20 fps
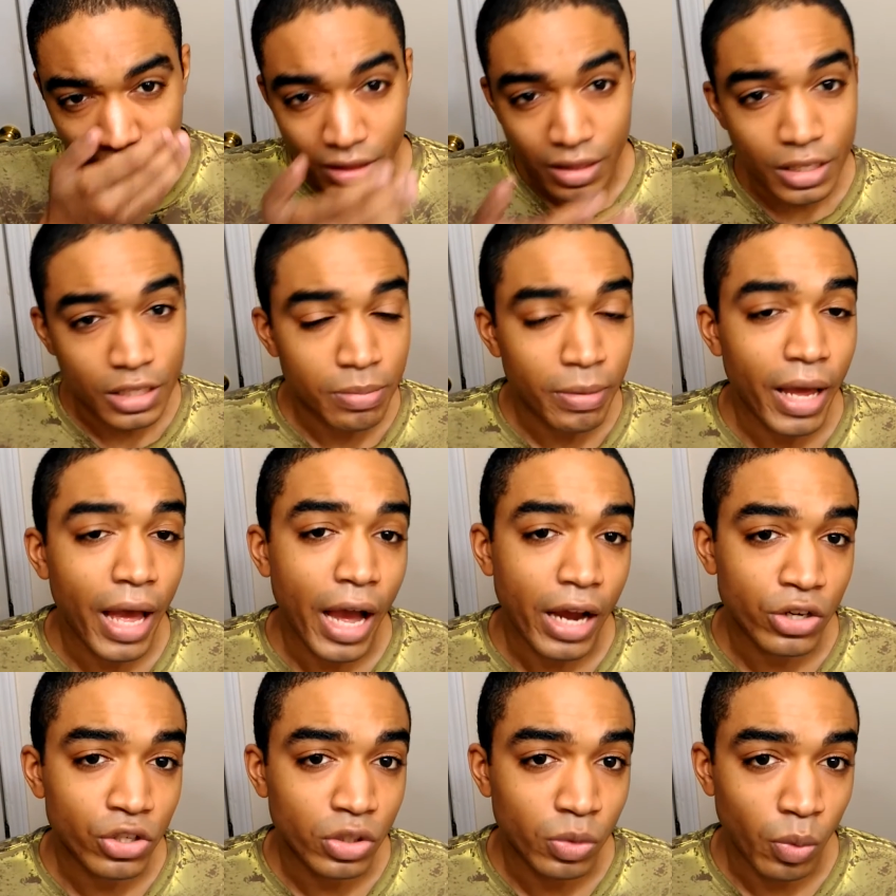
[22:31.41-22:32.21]
this may
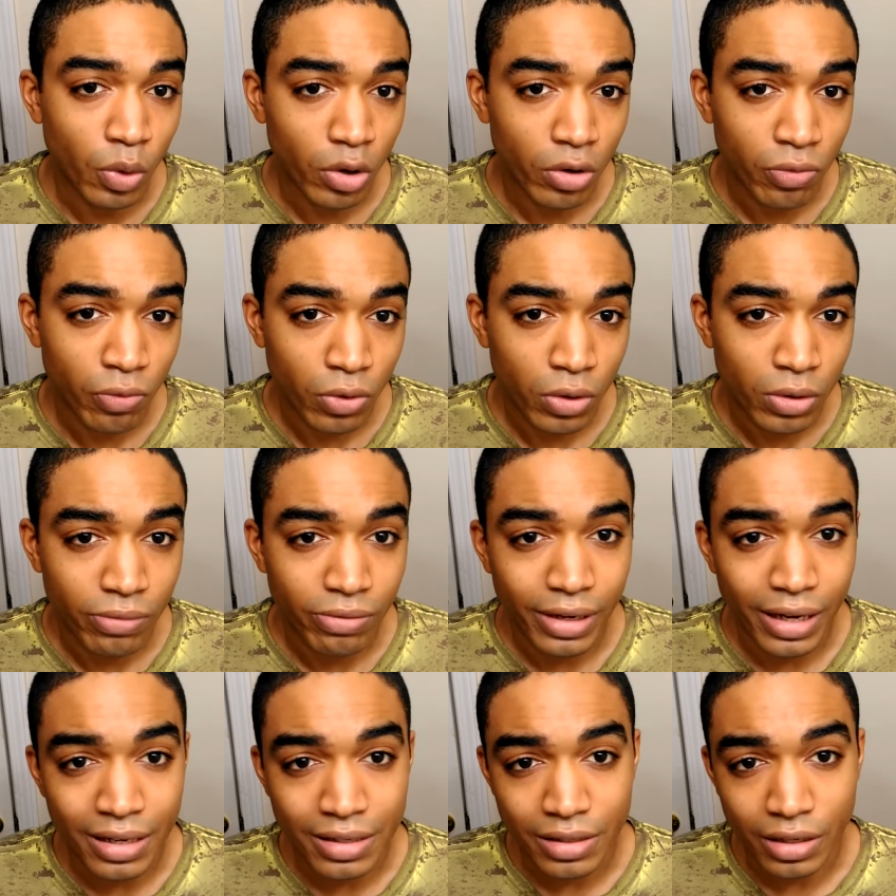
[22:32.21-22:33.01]
actually work for you. If
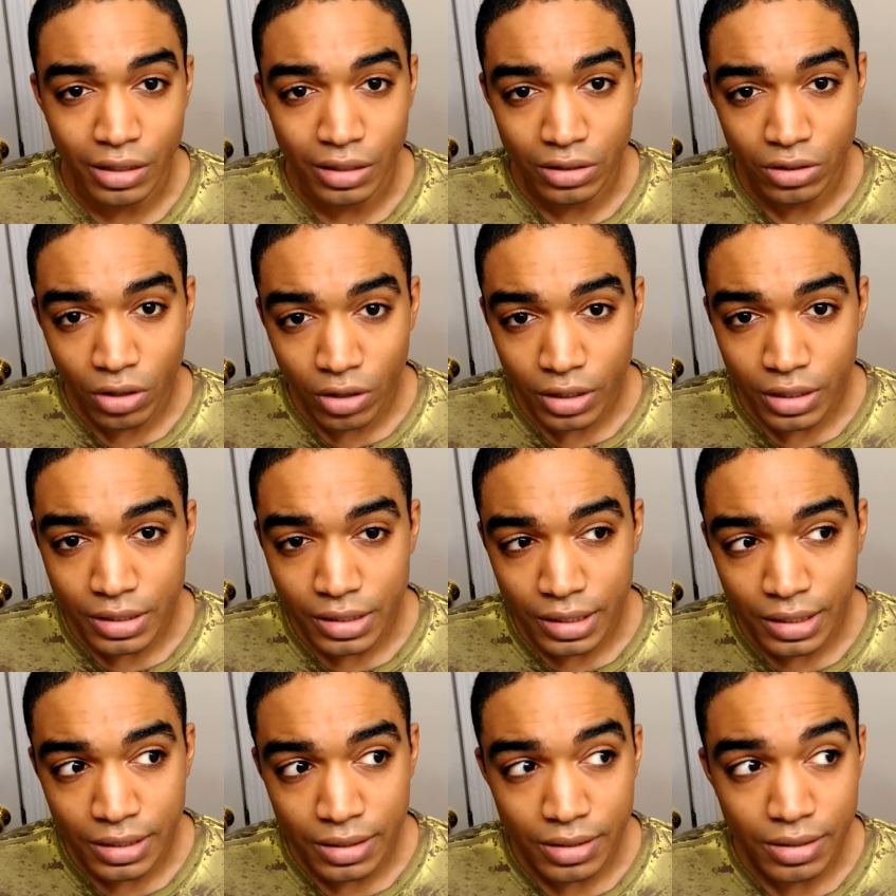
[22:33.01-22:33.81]
you guys like dark
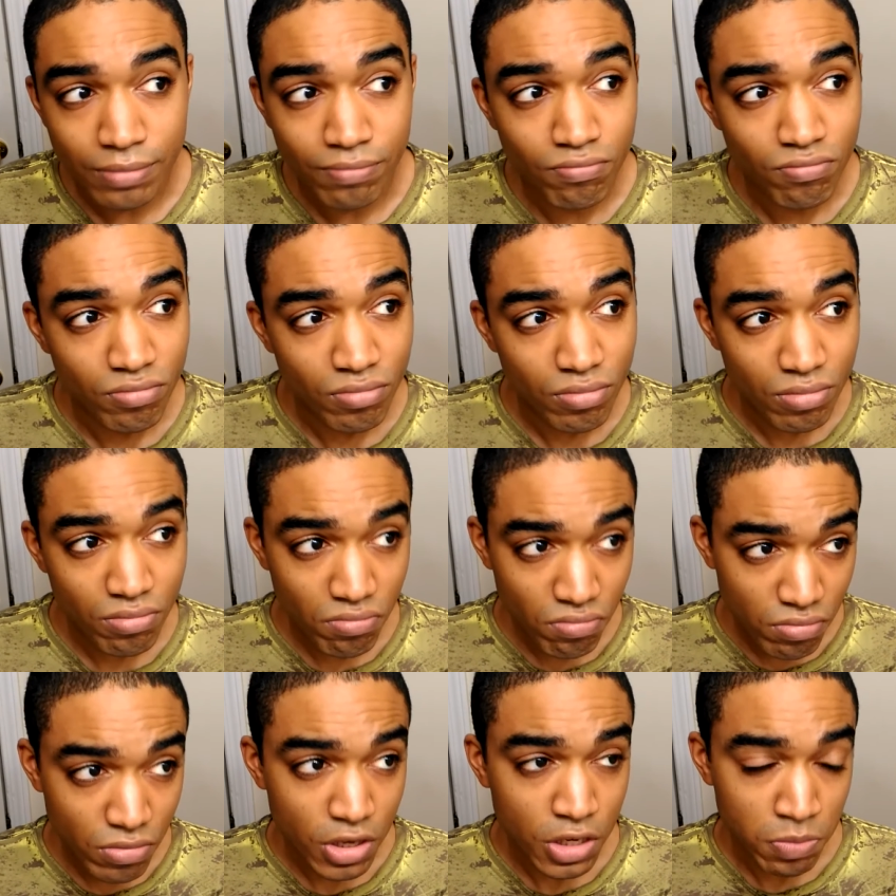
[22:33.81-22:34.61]
scents,
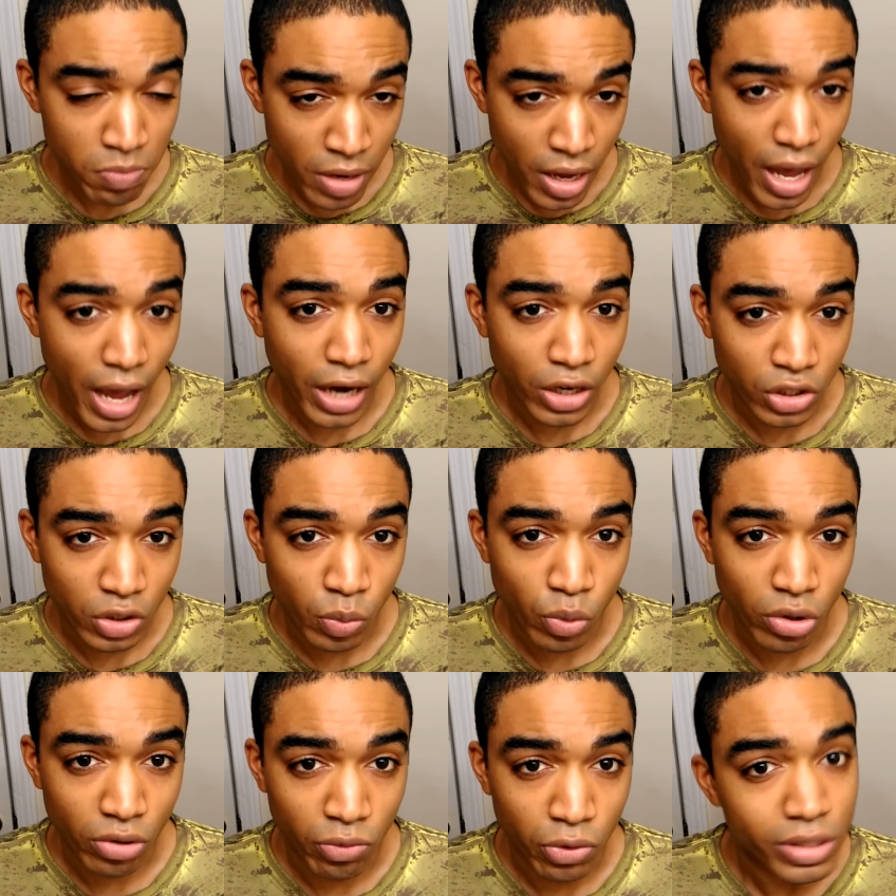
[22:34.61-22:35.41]
this may actually
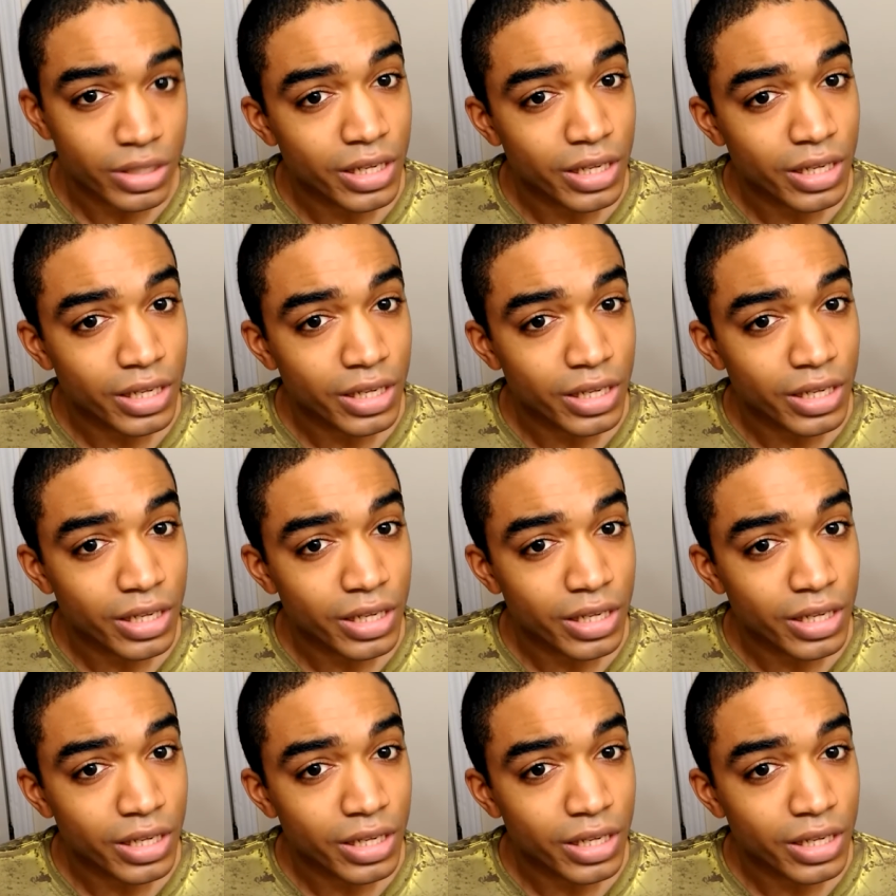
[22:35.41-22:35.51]
work for you.